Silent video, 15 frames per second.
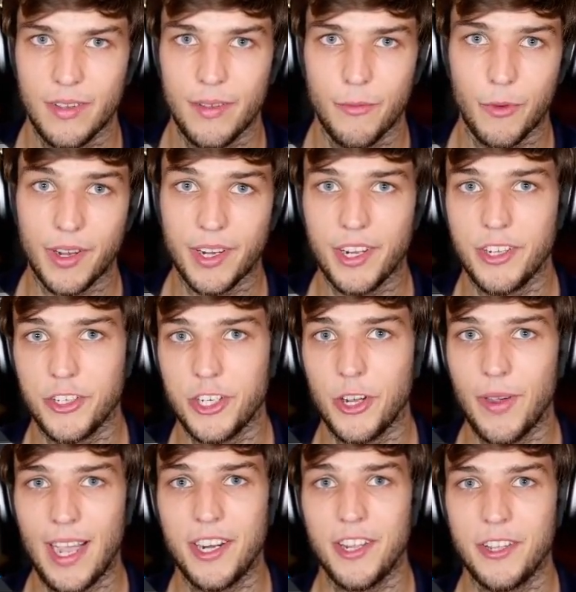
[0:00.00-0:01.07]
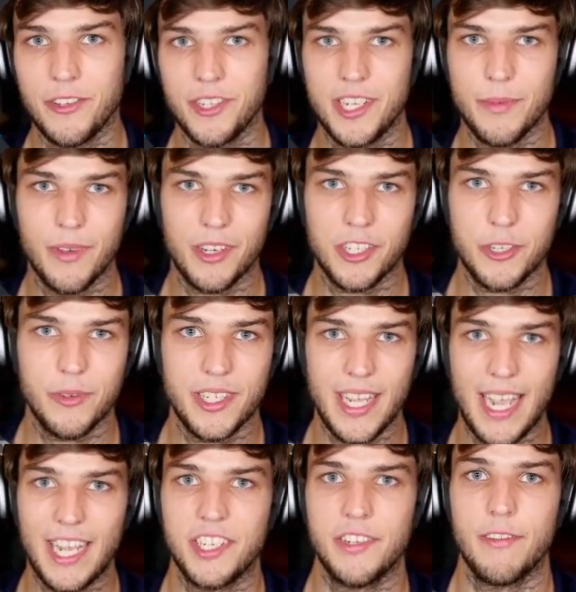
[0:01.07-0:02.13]
We're going to show how to use Tmux to
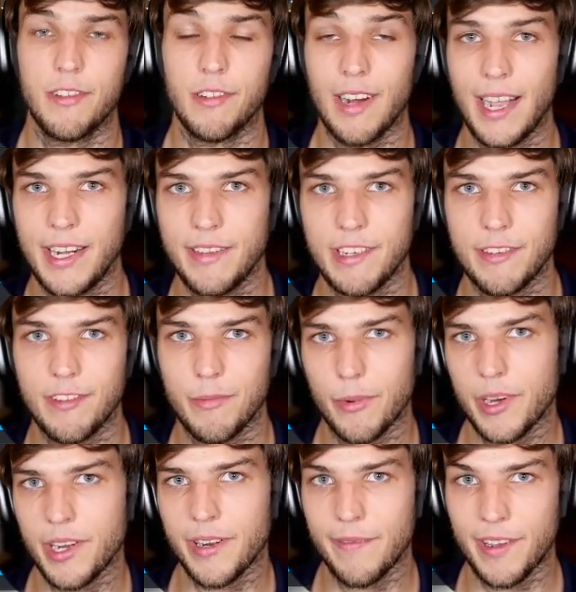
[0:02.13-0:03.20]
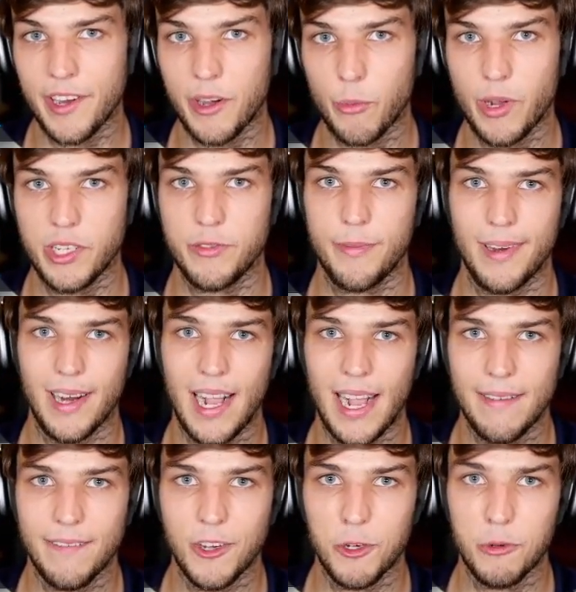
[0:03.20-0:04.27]
attach in a variety of different pre-configured ways from your
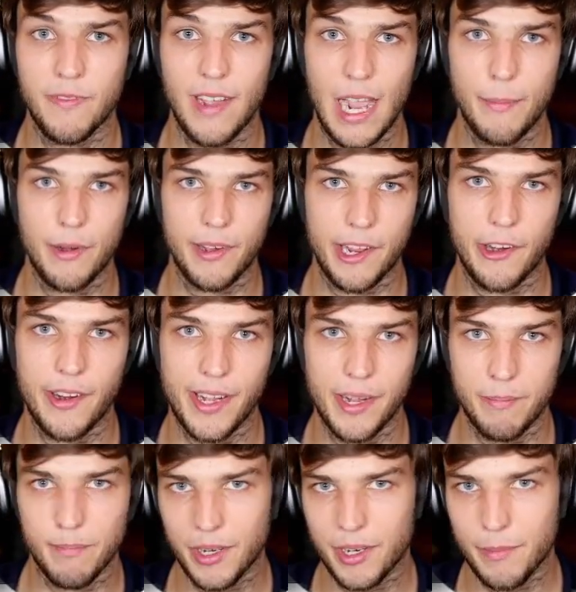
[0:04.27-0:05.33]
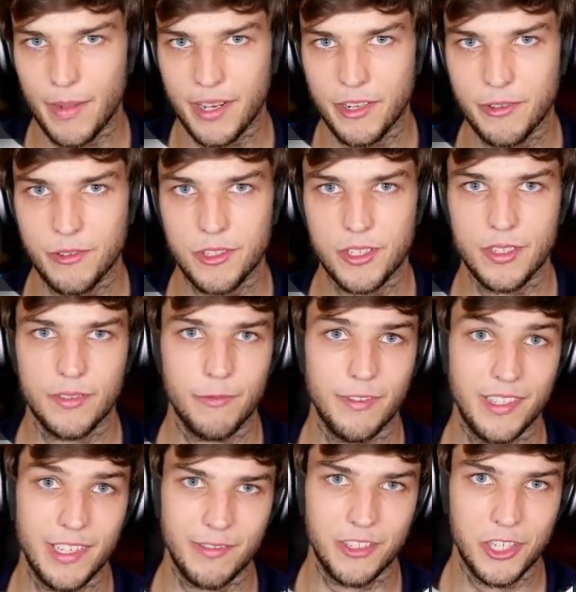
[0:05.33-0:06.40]
iPhone with hyper-curated button menus with
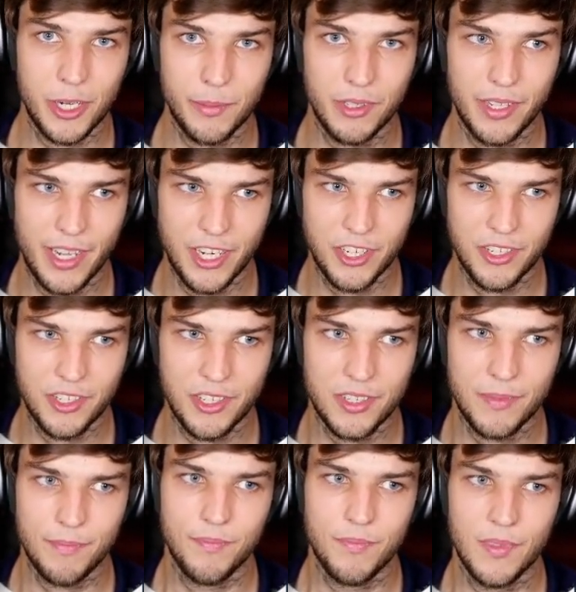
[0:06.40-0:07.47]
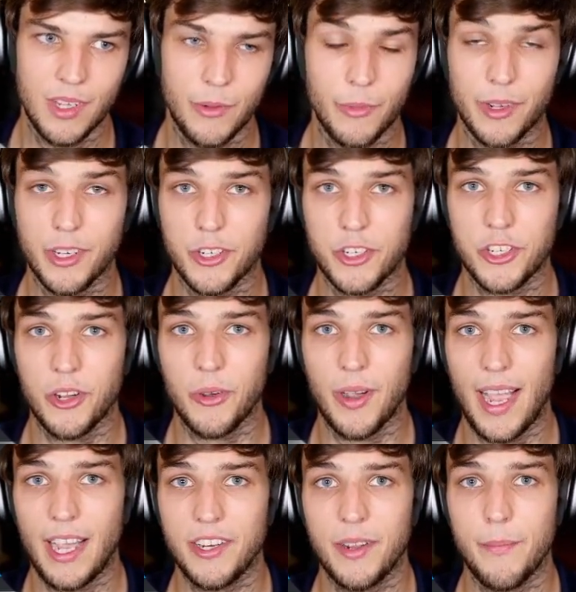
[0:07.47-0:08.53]
different terminal agents. We're going to show
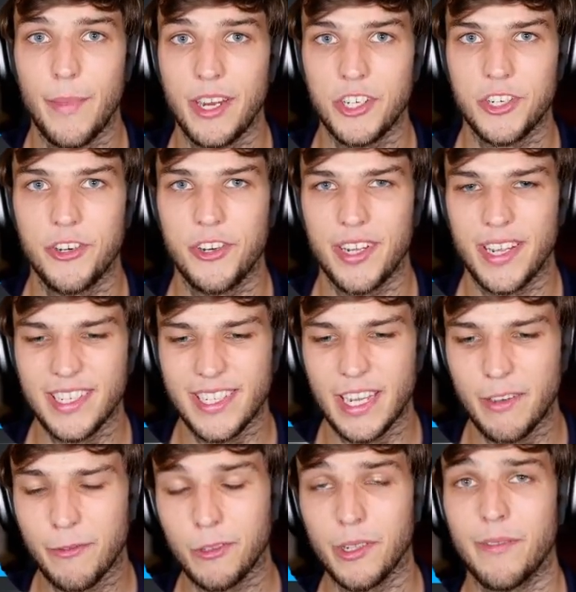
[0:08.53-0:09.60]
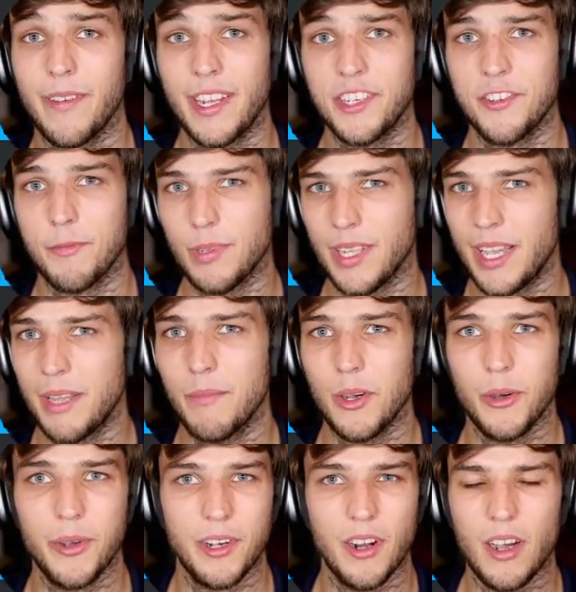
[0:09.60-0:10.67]
how to make sure you can take full advantage of plan
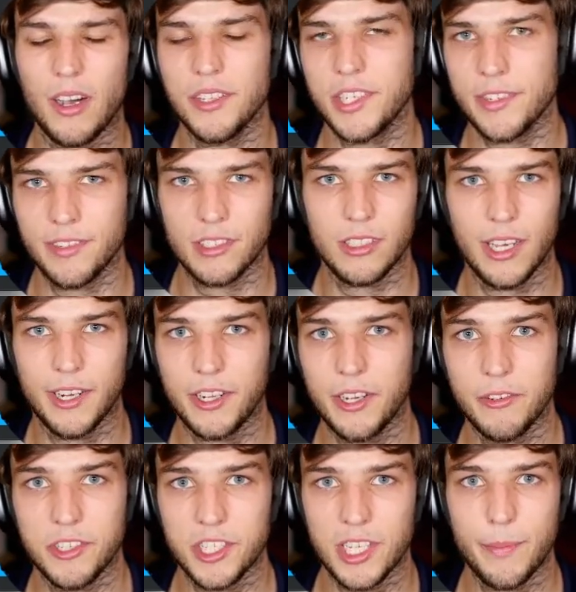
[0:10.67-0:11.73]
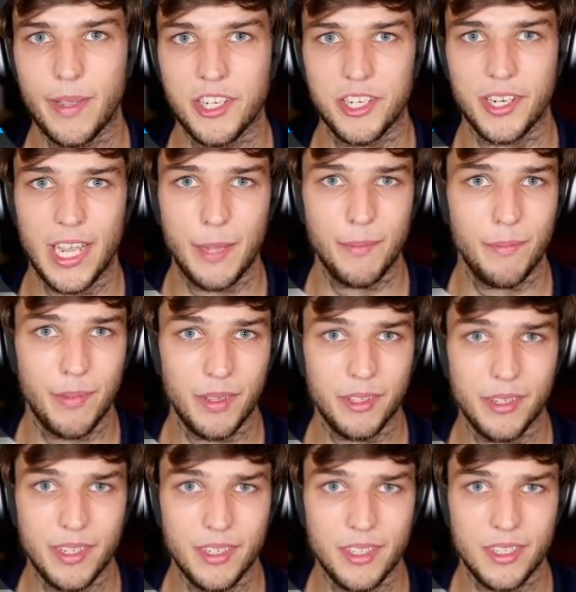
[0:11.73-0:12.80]
mode and all the different Claude Code sub-agent
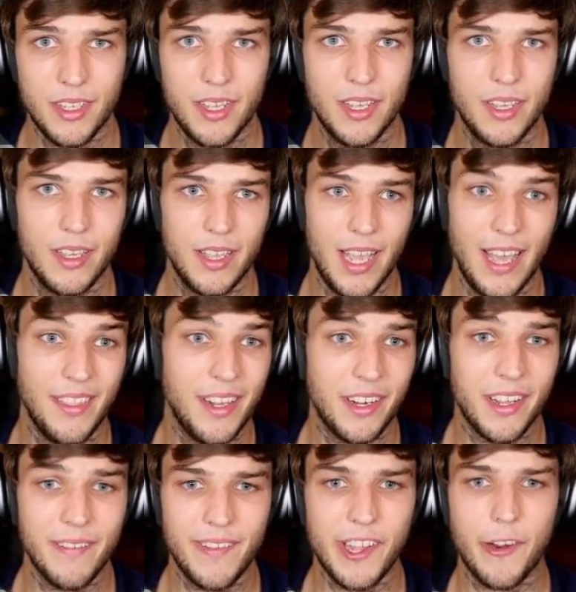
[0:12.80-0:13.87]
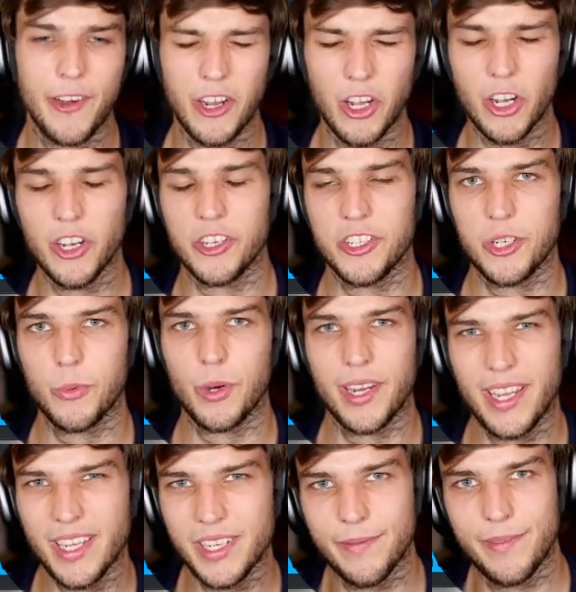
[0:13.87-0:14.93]
capabilities, and then configuring hooks to work
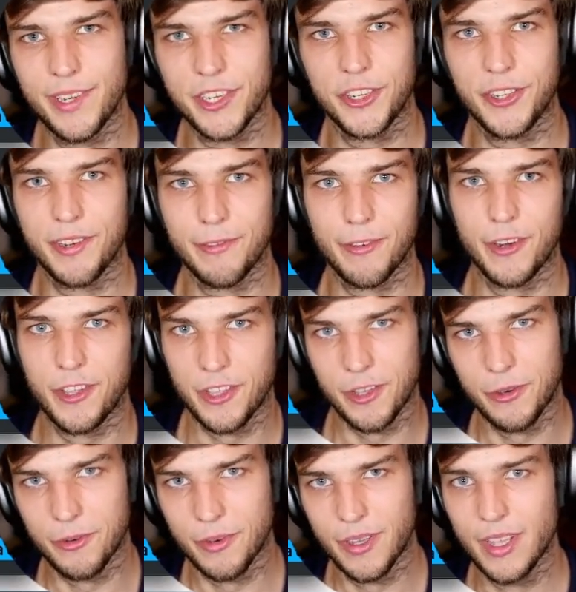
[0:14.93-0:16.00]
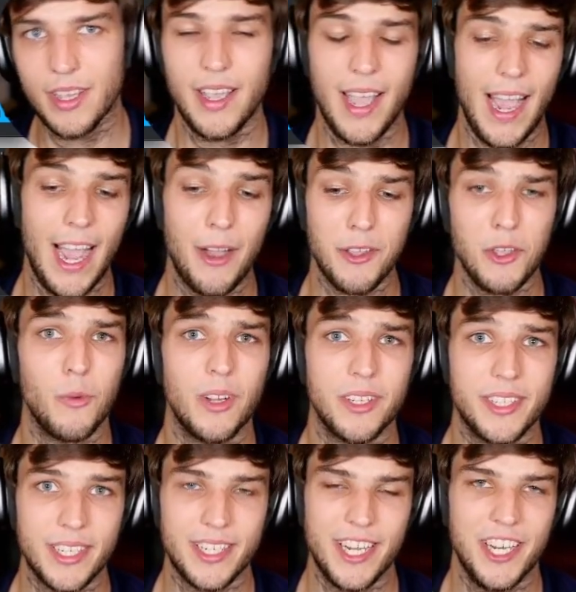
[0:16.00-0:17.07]
individually for you, how you want
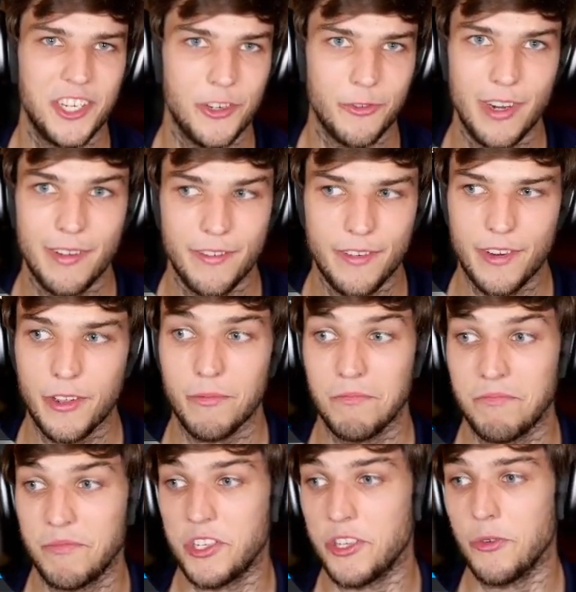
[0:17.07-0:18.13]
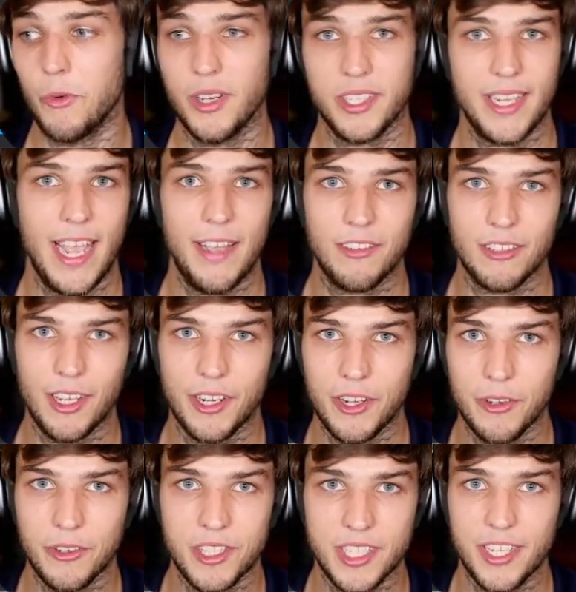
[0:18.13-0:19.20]
dictation read for you. Do you want to have Claude
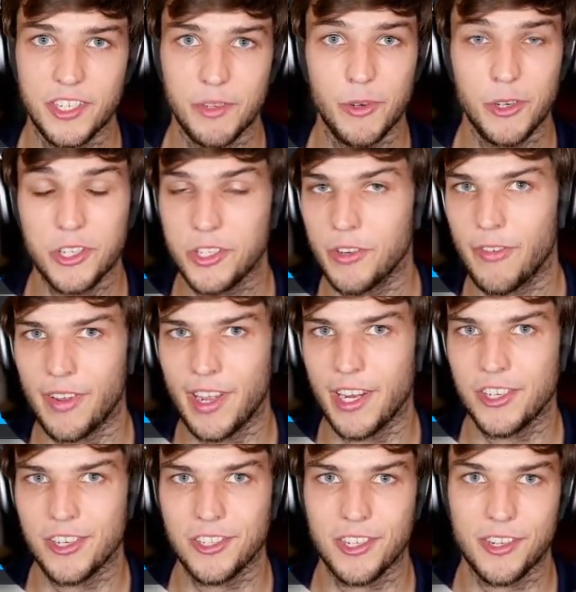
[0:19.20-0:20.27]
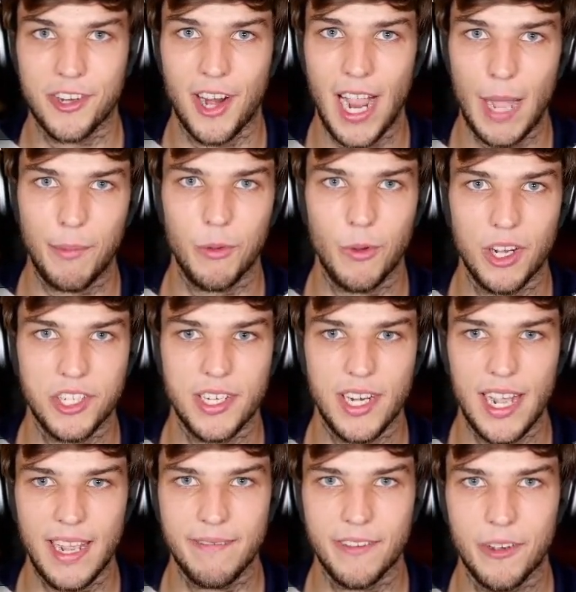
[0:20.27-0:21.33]
Code send you push notifications on your Apple Watch and
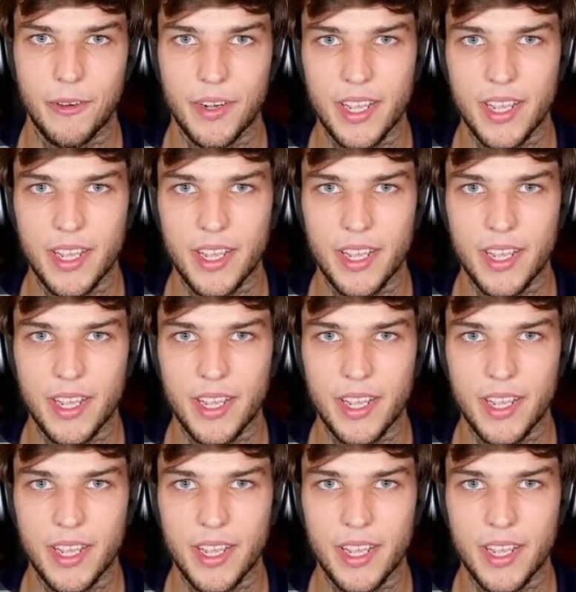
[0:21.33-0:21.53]
iPhone?